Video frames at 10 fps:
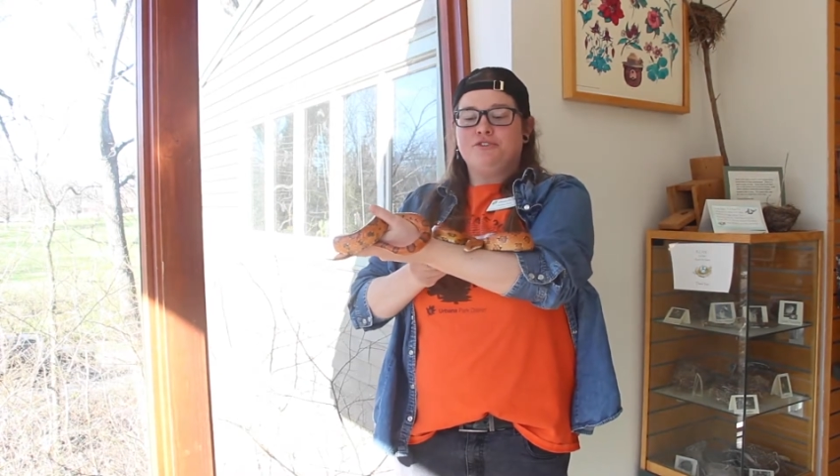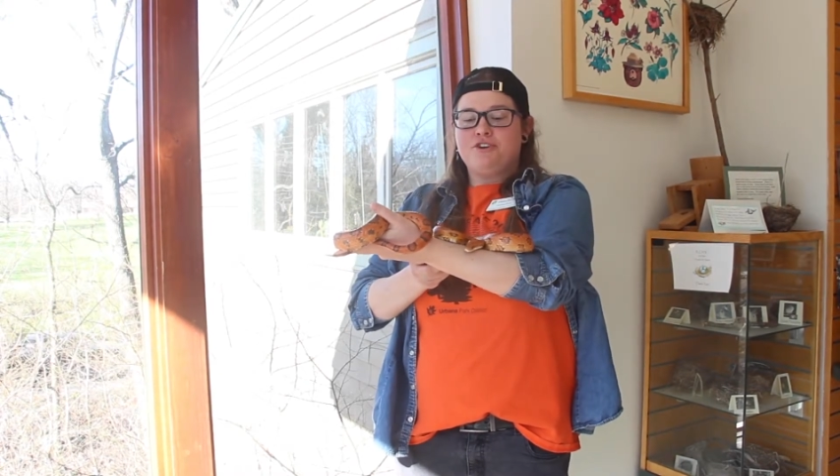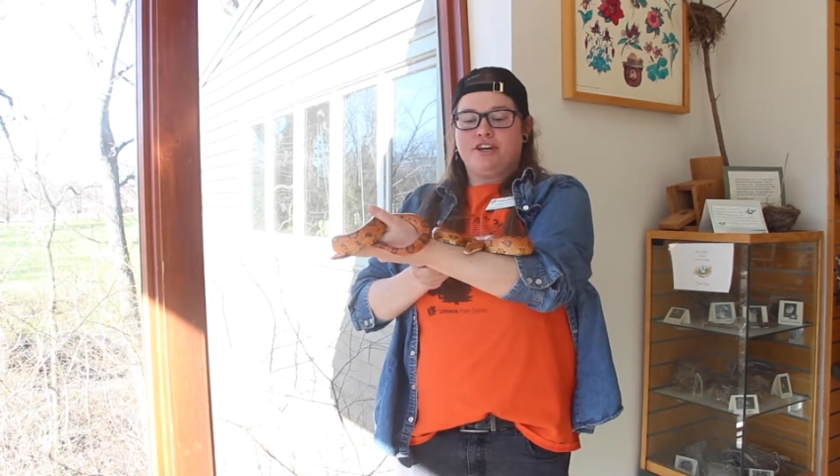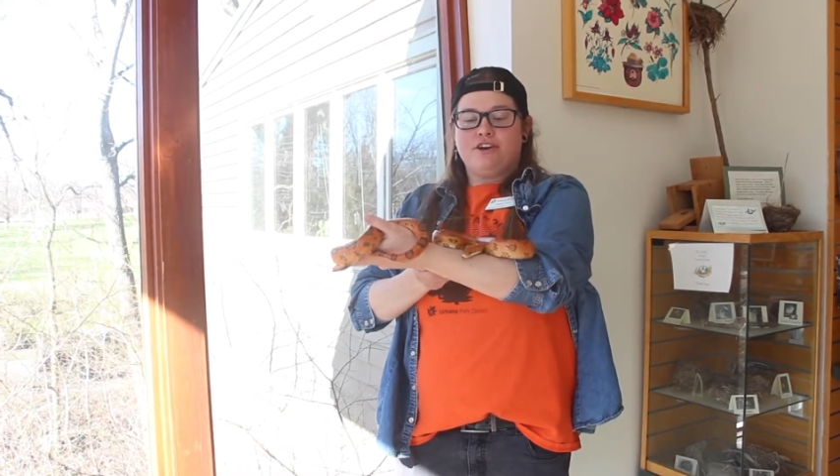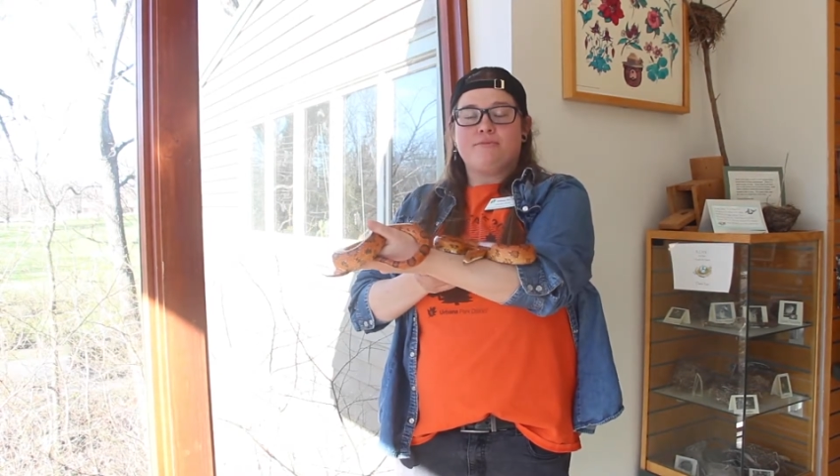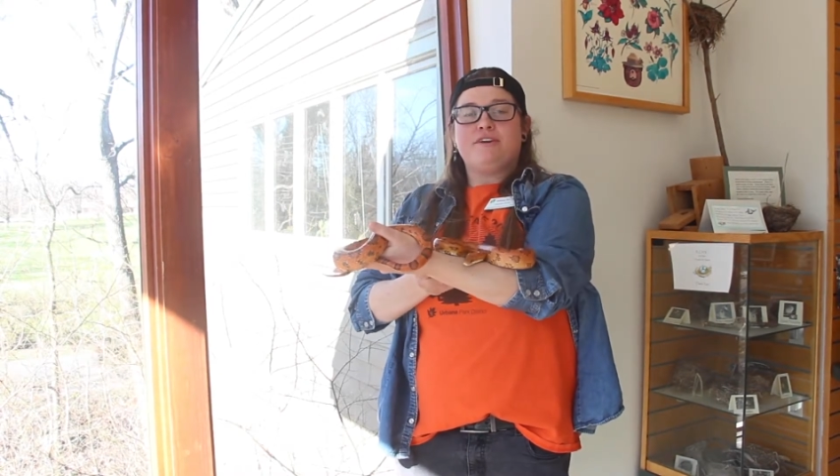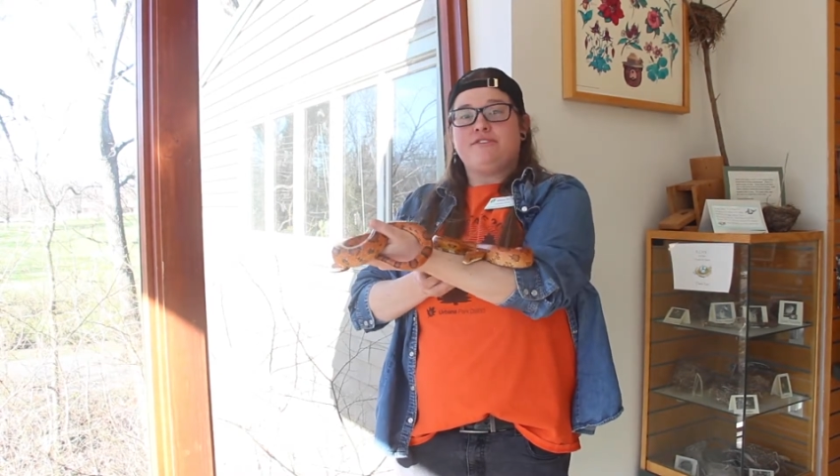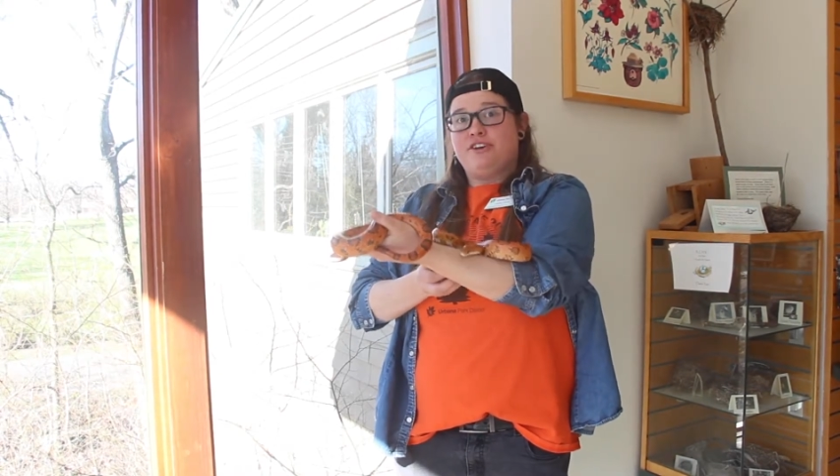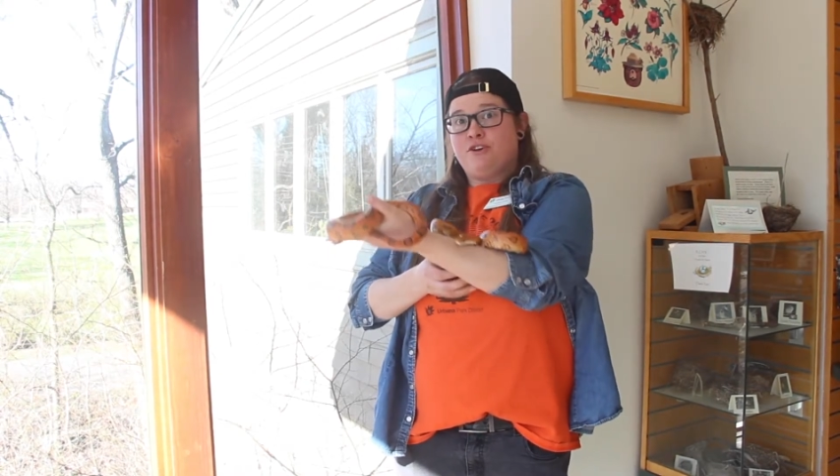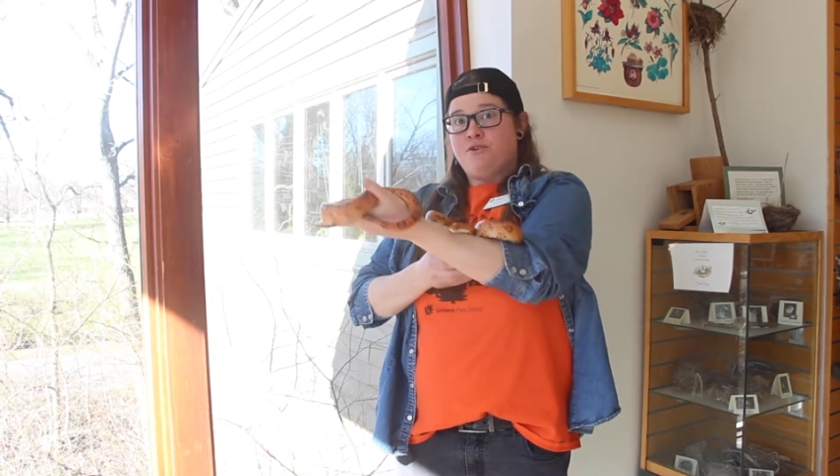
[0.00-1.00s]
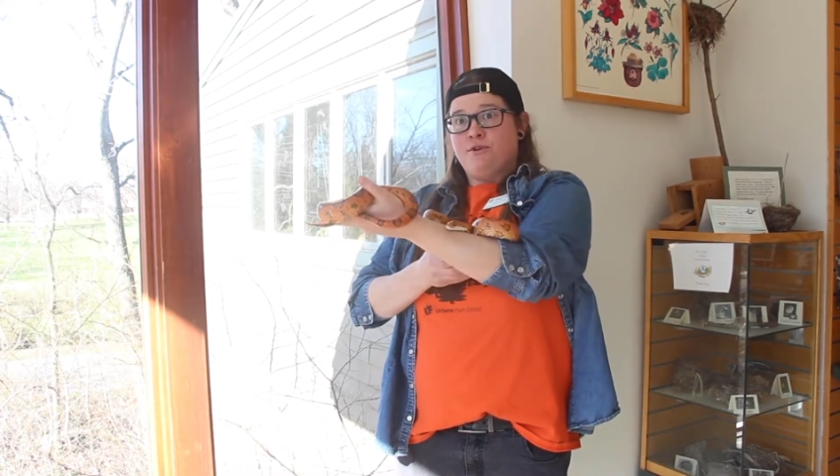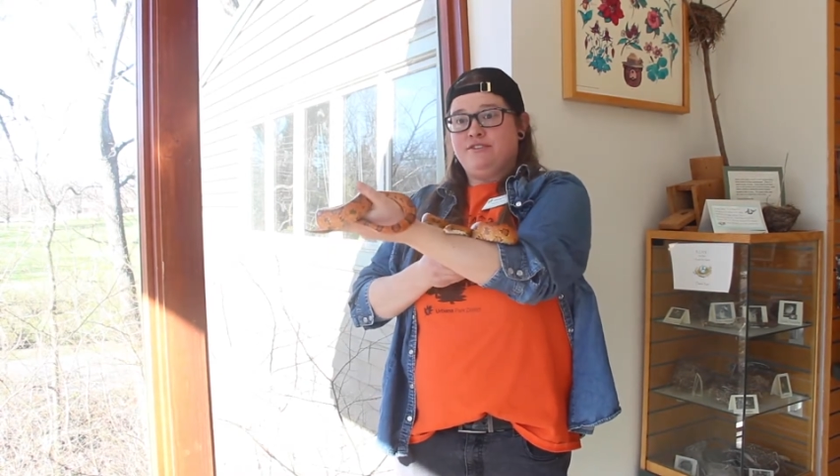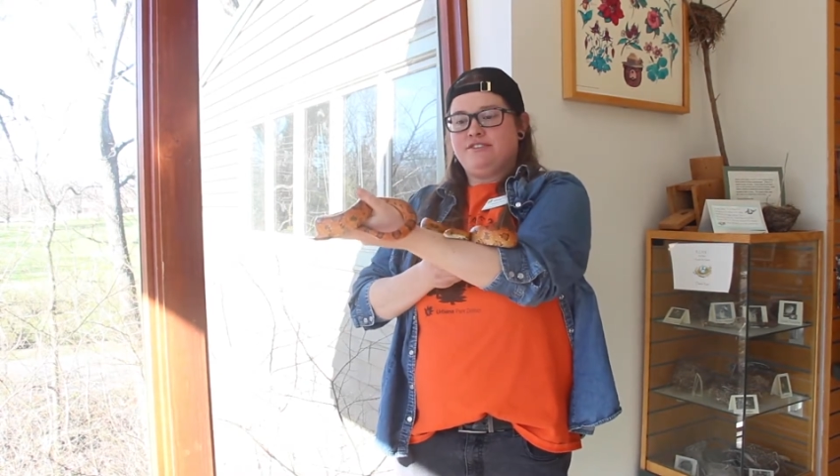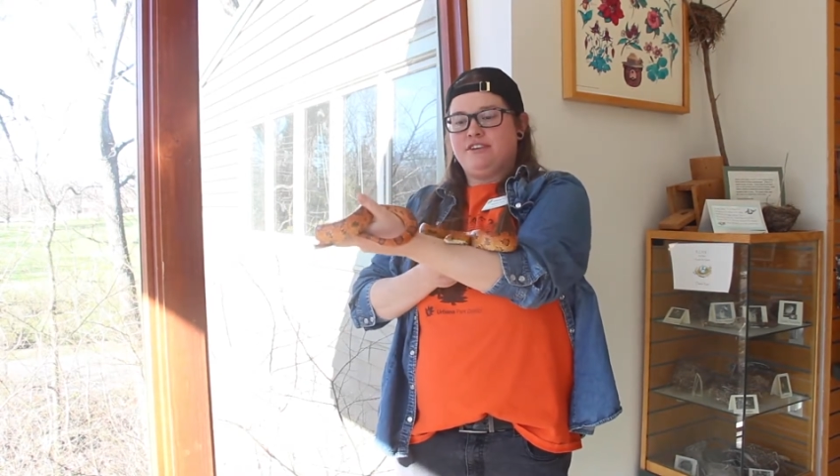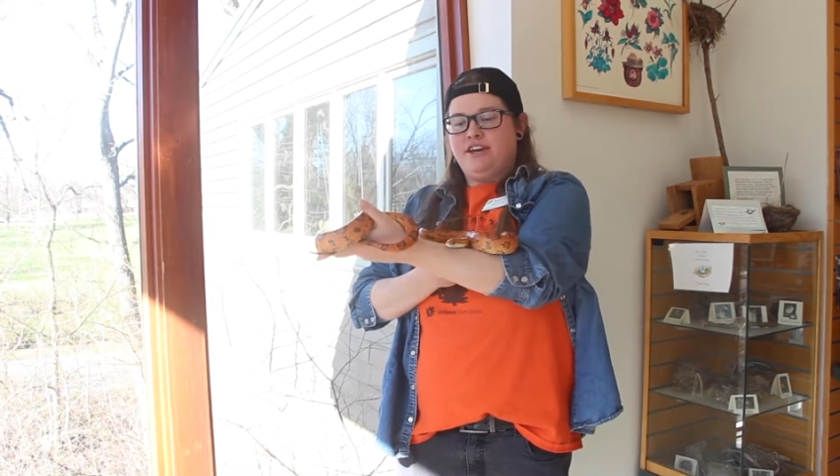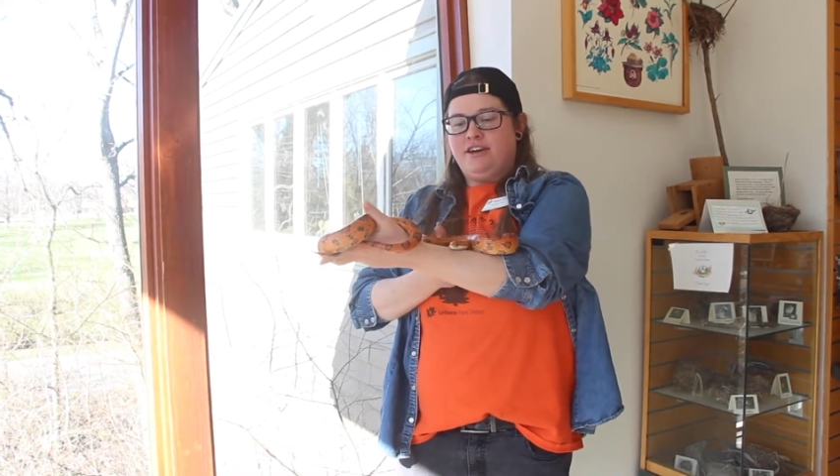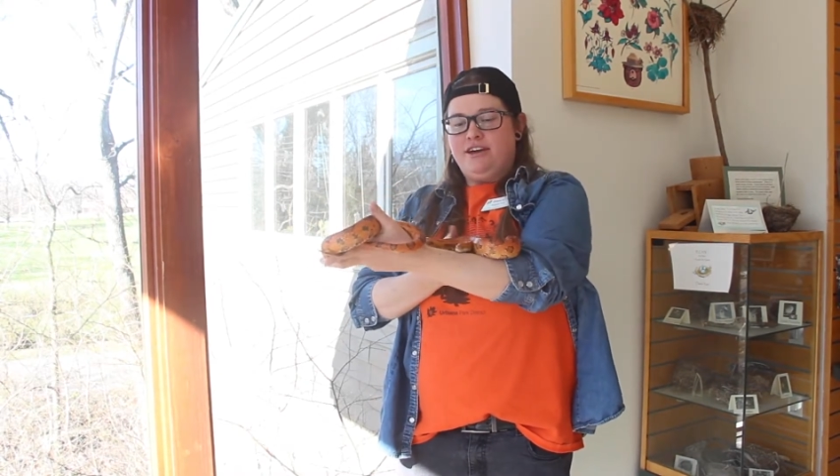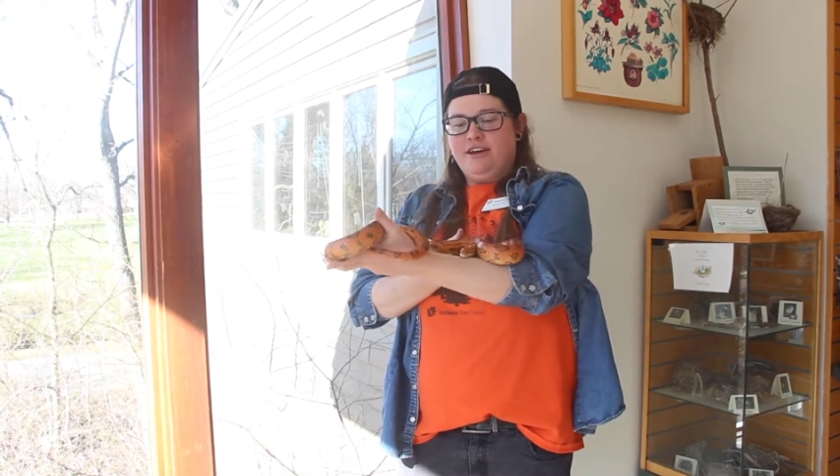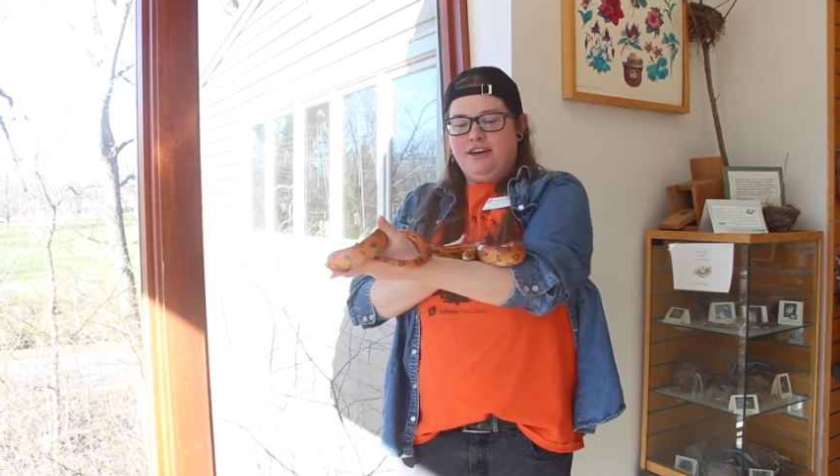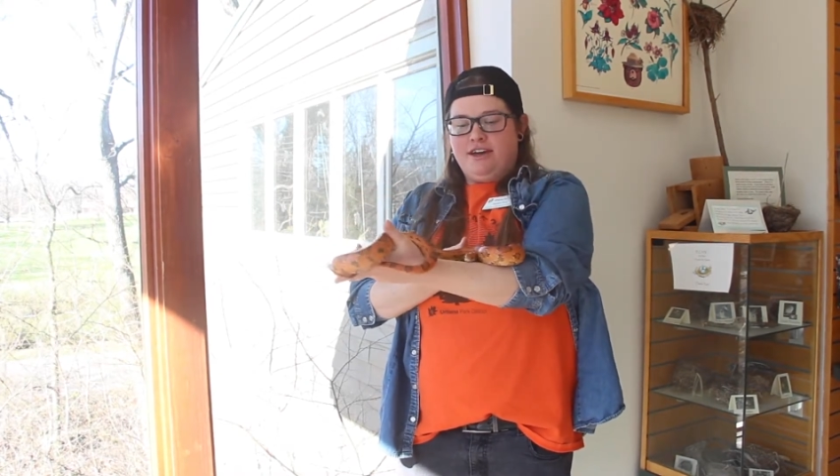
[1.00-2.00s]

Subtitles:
look at our resident corn snake